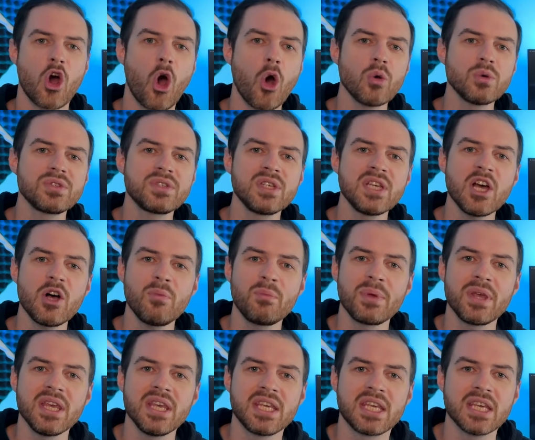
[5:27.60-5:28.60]

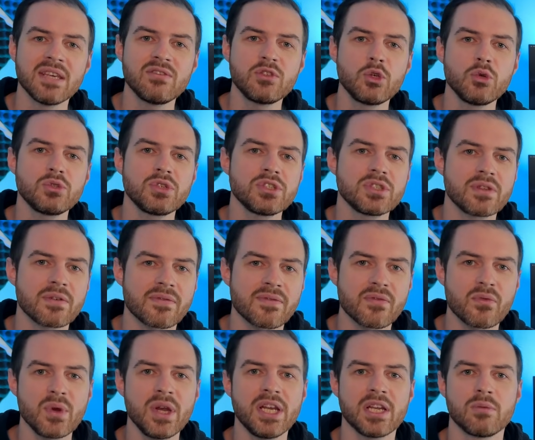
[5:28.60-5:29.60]
OCLP gives users the
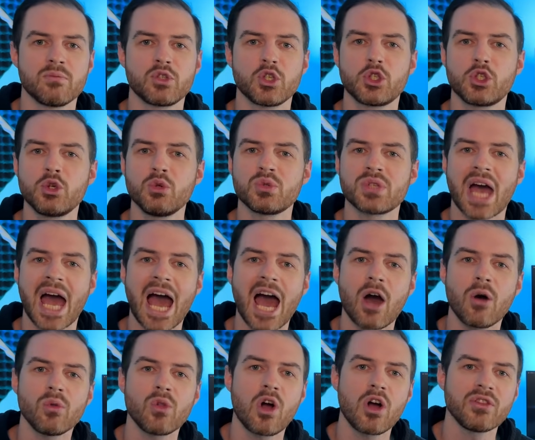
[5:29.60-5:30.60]
freedom to choose
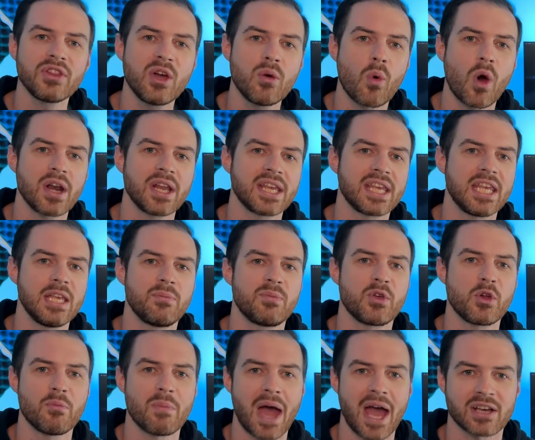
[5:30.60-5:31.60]
how long they want to keep
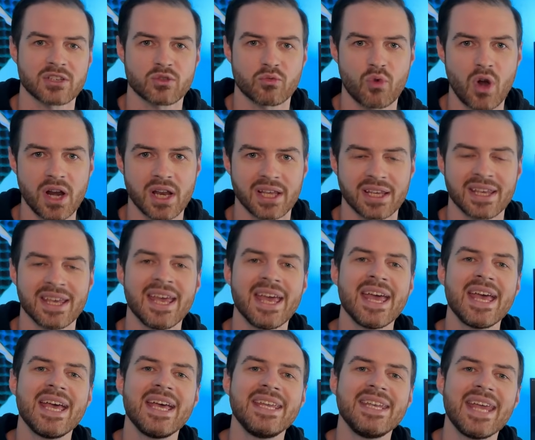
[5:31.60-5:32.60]
their Macs running,
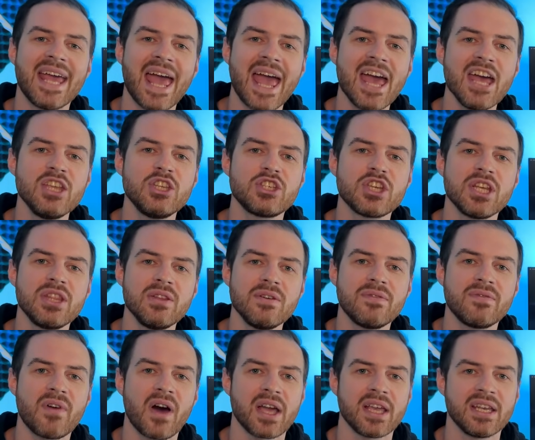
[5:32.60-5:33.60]
an edge in the
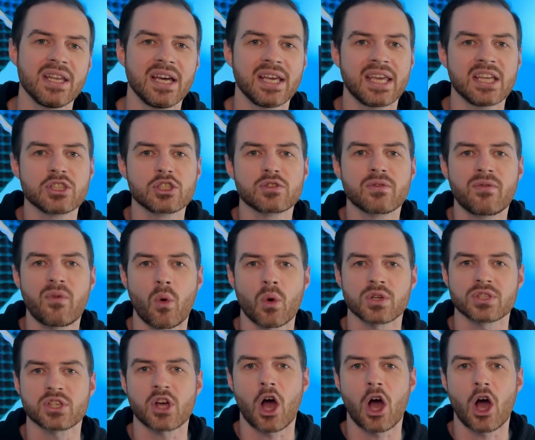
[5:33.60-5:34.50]
fight against forced